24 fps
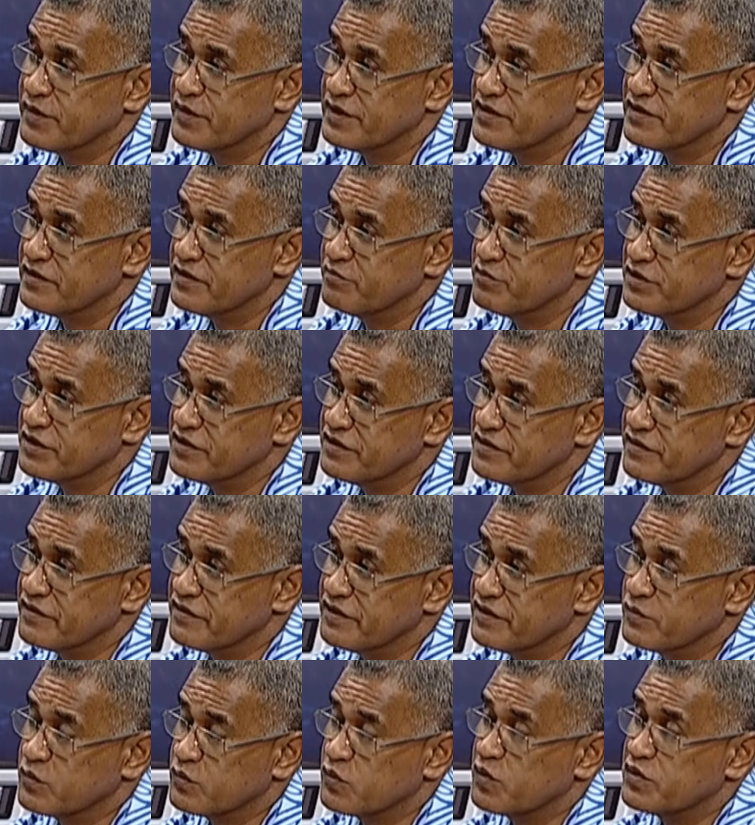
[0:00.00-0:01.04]
pension meaning
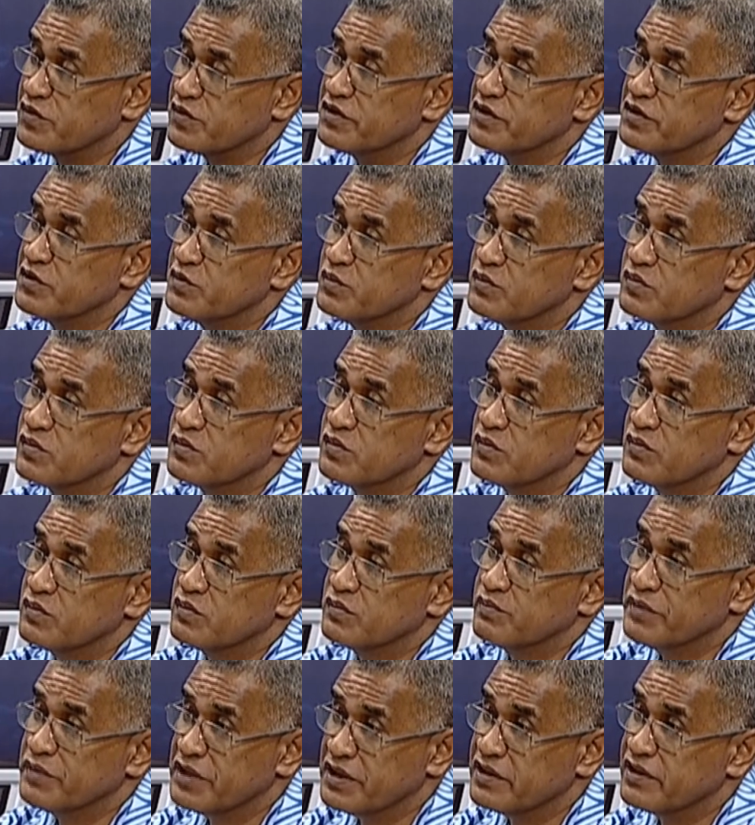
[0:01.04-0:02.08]
it continues
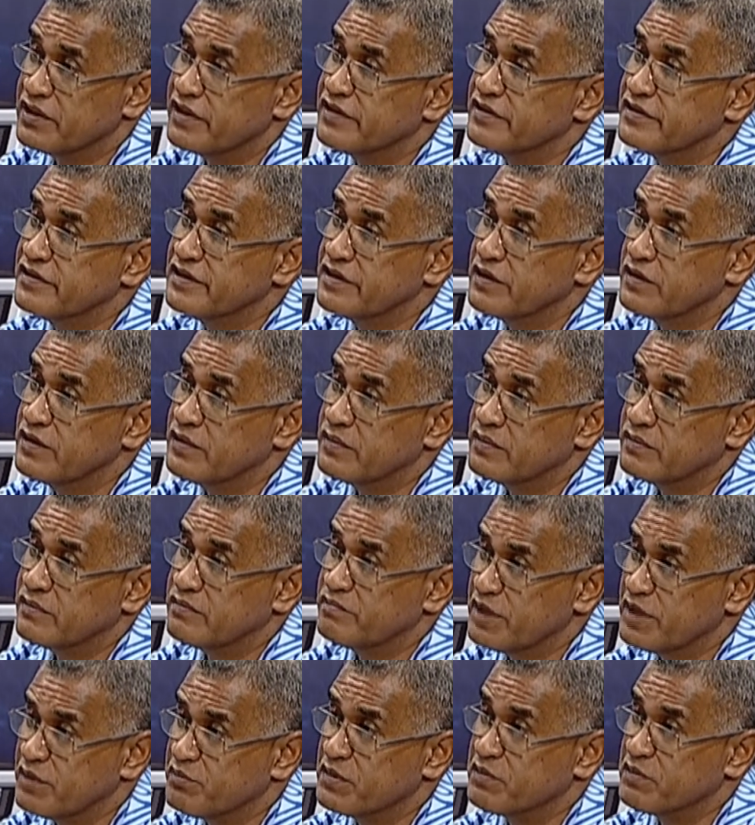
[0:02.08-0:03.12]
to pay until
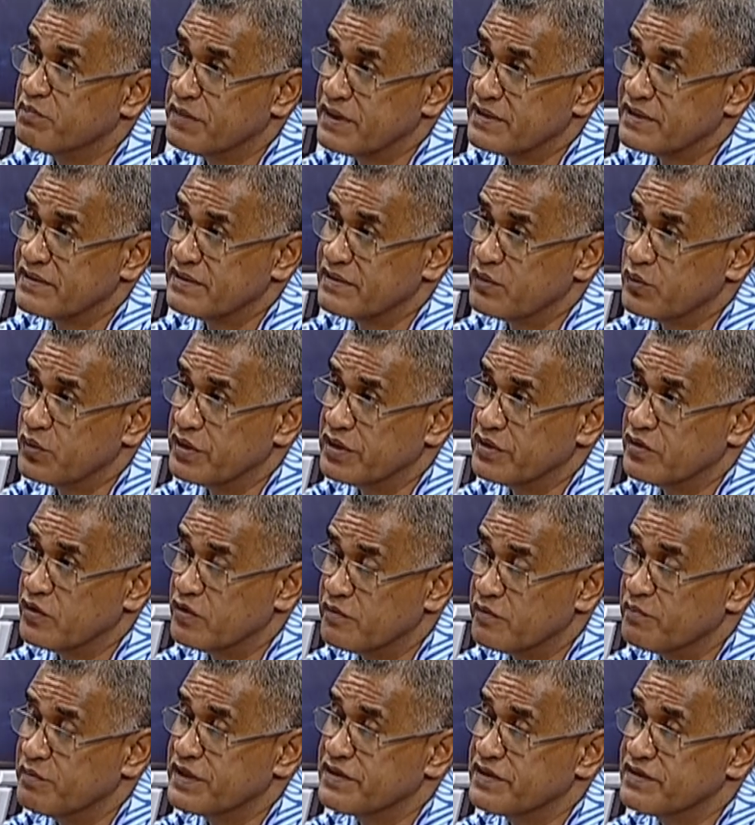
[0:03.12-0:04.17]
member passes away
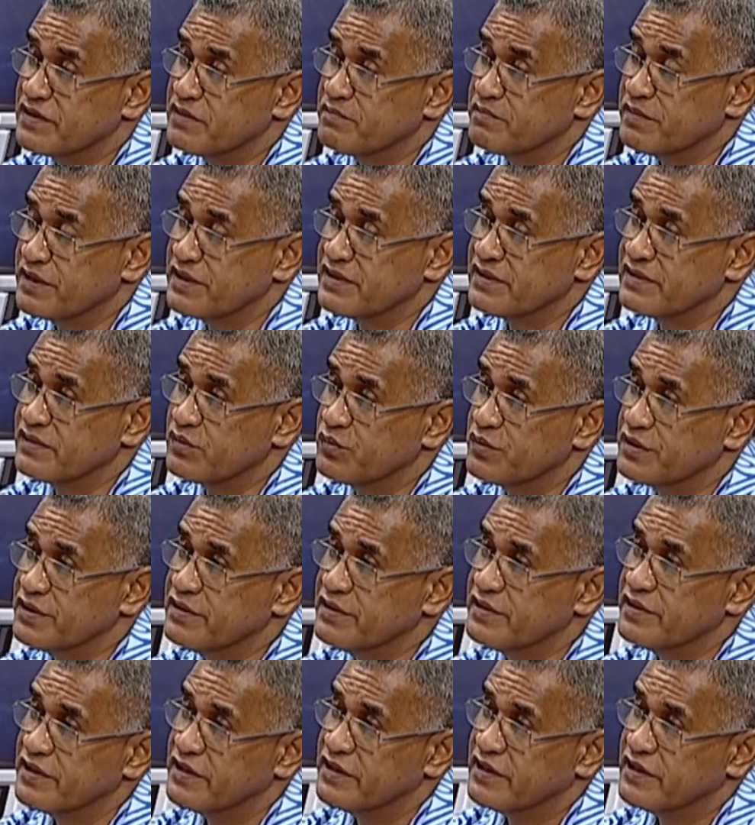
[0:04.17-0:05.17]
or the pensioner passes away.